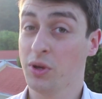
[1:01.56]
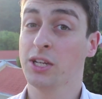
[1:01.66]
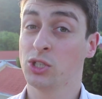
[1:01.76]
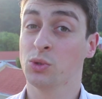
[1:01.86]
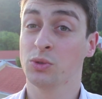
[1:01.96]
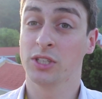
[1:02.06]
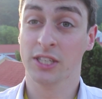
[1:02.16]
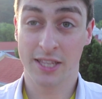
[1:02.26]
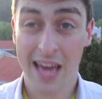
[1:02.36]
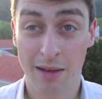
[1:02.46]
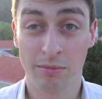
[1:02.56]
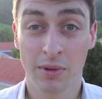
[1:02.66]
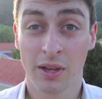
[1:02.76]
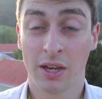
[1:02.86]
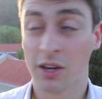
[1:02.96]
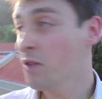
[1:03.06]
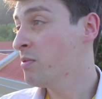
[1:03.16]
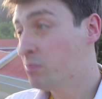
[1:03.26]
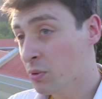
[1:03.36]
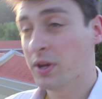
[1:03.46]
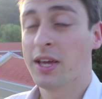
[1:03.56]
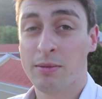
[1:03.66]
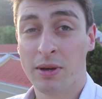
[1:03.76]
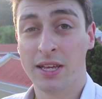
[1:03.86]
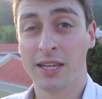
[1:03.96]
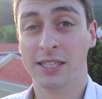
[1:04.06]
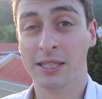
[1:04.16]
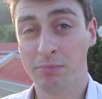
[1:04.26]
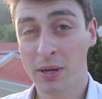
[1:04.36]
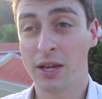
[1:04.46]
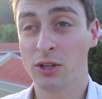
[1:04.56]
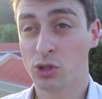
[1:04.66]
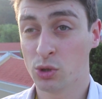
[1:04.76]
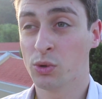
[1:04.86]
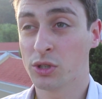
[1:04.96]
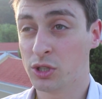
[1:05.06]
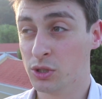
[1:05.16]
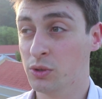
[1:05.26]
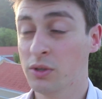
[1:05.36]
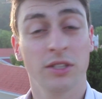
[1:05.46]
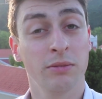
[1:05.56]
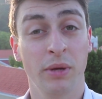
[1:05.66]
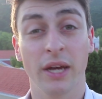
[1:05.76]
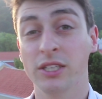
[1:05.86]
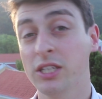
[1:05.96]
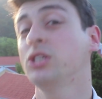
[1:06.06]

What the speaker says: not here to talk to them. I've been brought here by the ECB to talk to some PhD